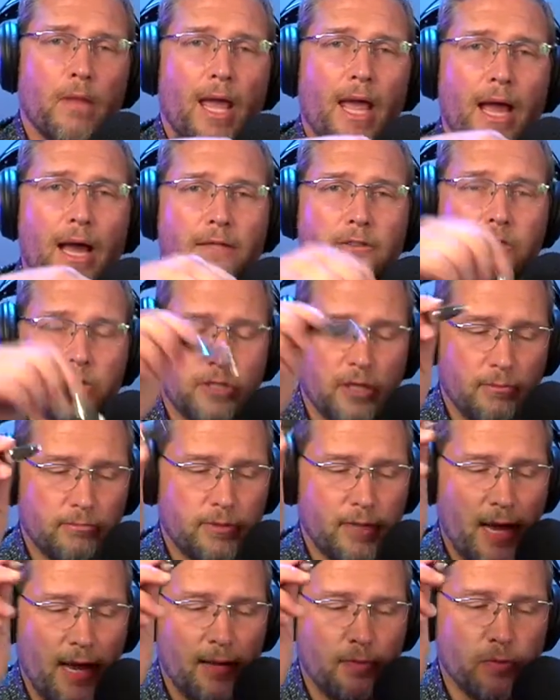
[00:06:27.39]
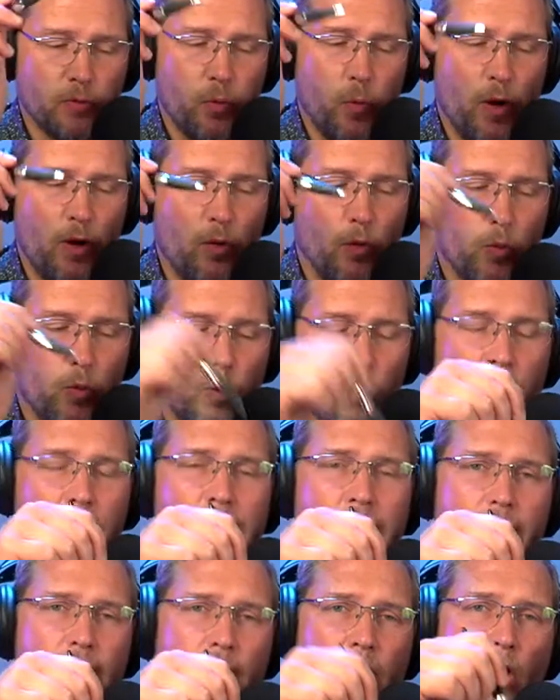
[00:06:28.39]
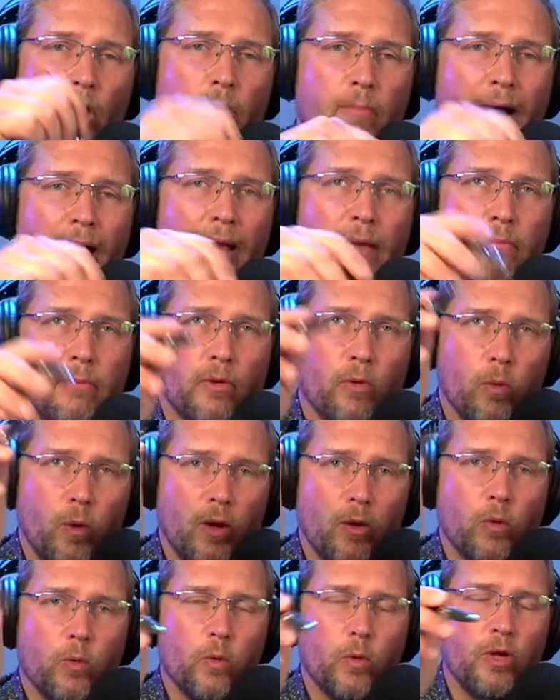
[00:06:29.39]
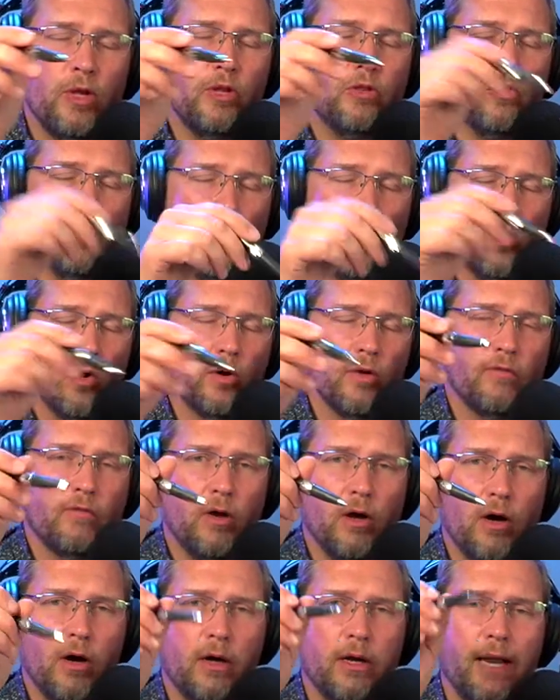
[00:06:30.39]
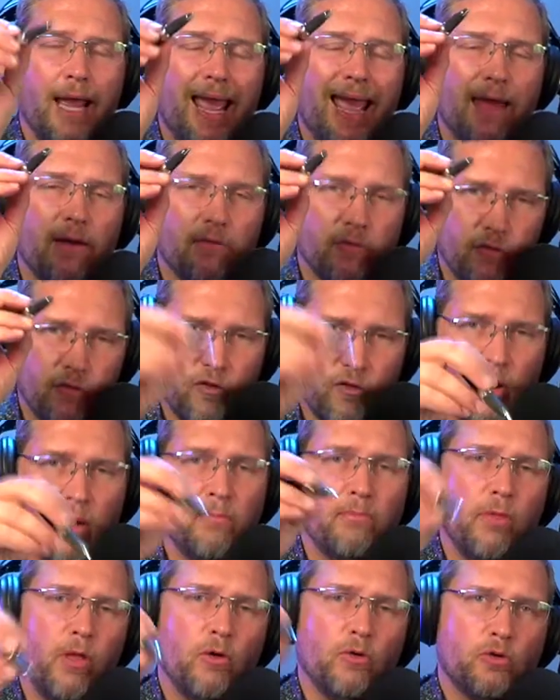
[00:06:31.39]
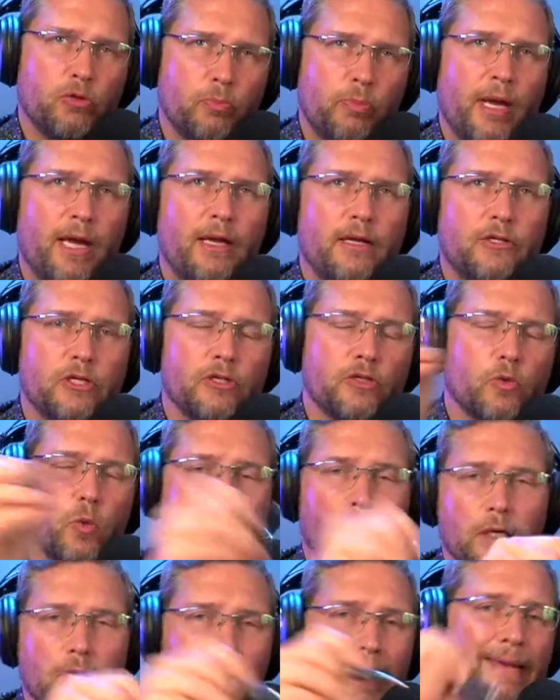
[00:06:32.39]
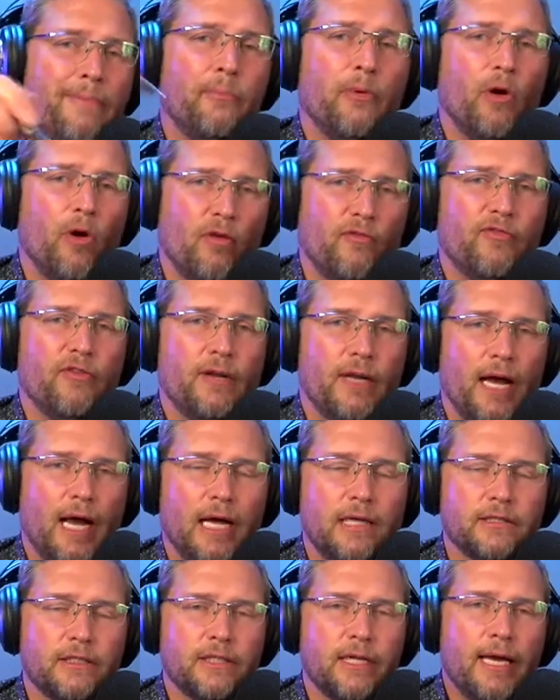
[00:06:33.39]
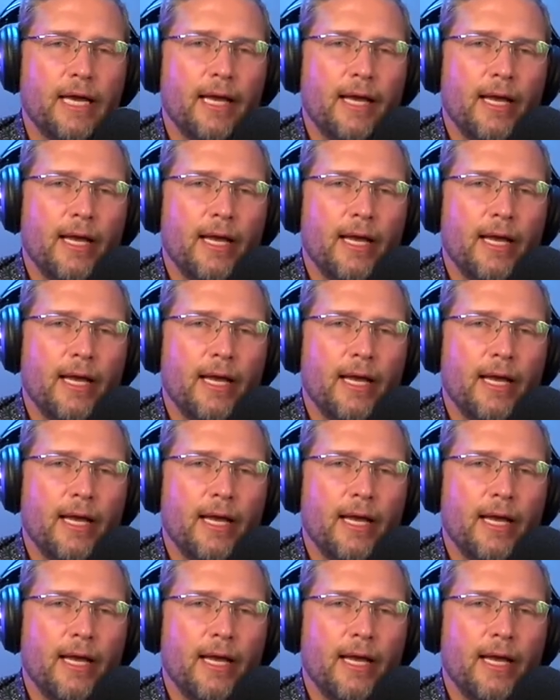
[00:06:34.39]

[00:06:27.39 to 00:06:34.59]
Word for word: And sometimes we'll read our Bible, we'll read the Word of God, and from those pages will leap off at us